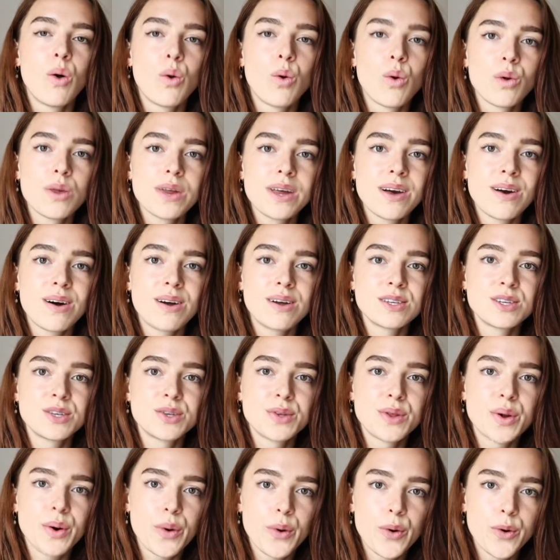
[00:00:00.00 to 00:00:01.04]
holding on
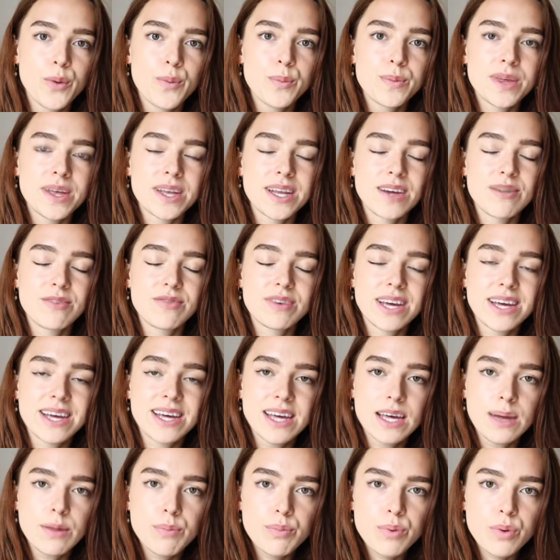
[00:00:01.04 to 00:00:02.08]
to the hope that if they
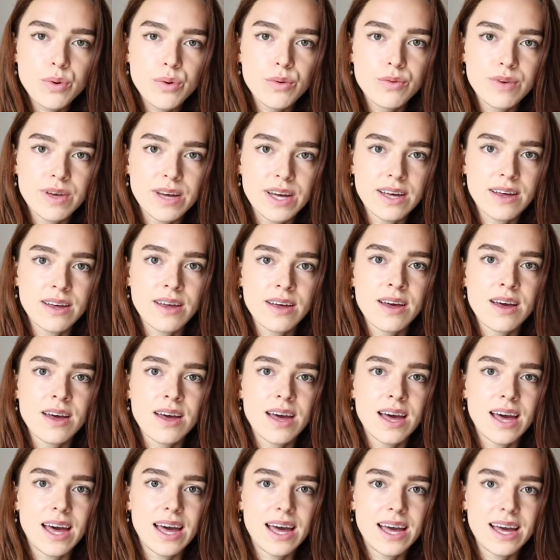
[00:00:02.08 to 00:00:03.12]
keep proving
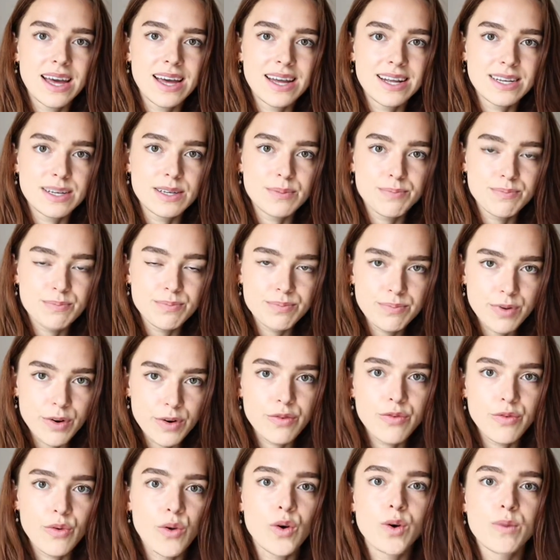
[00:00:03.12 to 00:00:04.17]
and
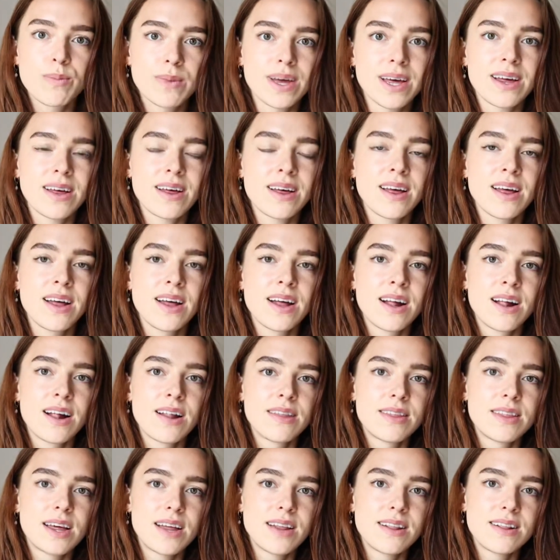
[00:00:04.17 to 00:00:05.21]
performing,
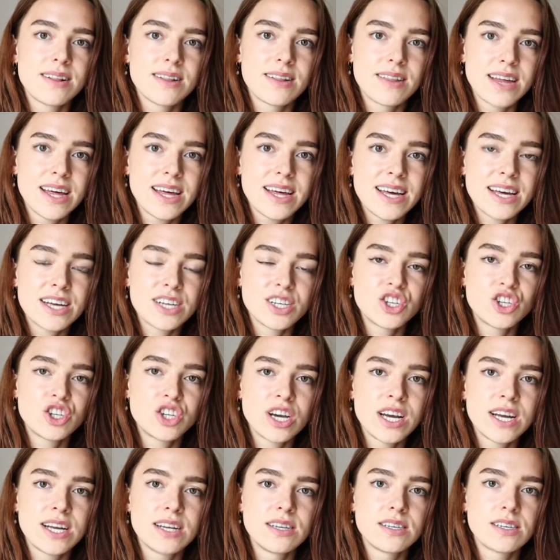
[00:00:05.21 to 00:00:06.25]
that they can
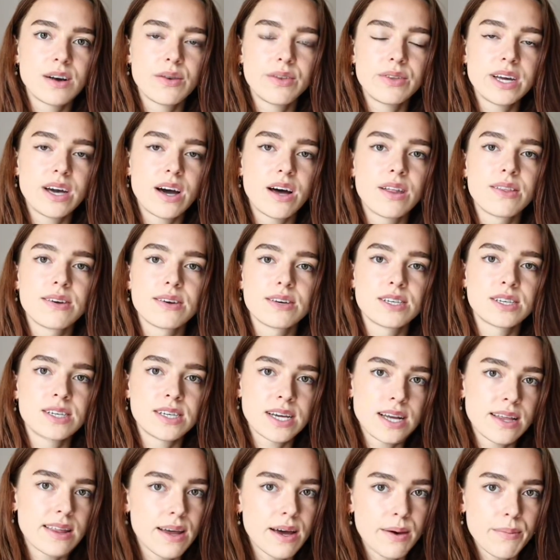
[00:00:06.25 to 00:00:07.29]
change how the others
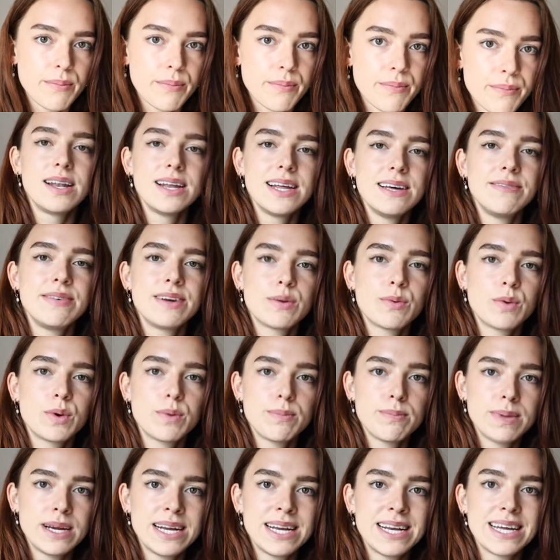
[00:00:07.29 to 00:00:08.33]
see them. Leaving would
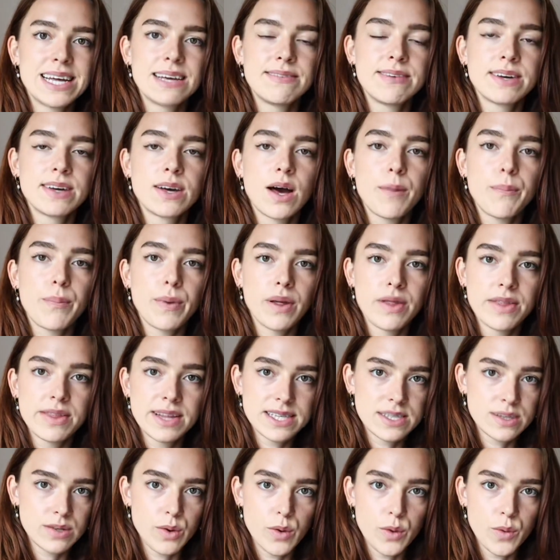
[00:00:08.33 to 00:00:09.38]
mean giving up on
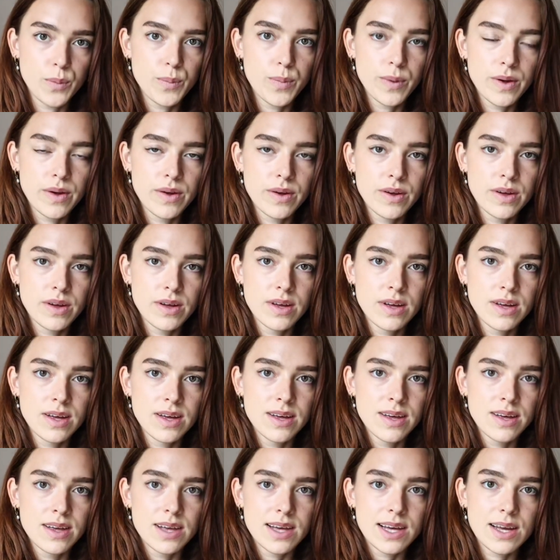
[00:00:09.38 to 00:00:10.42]
this hope.
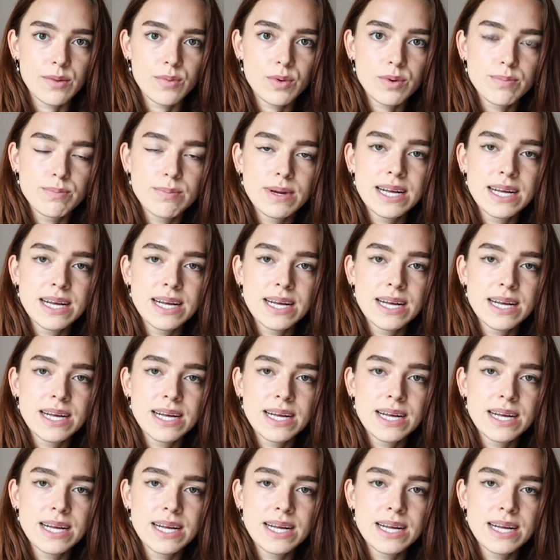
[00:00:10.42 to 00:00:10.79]
It would